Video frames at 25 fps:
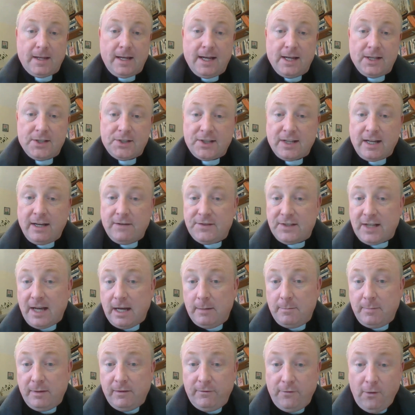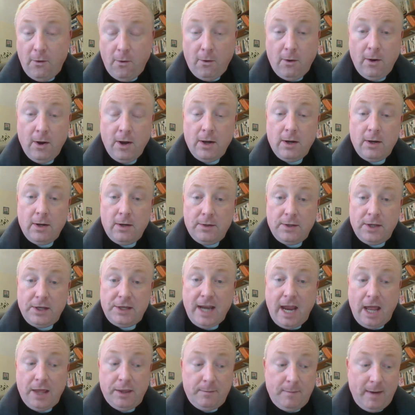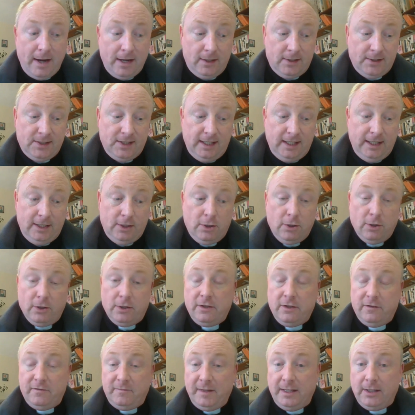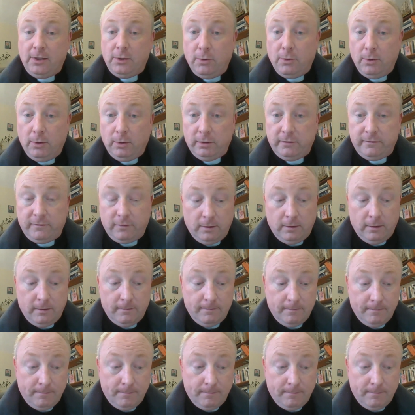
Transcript: As I've said before, the death penalty could have been called for.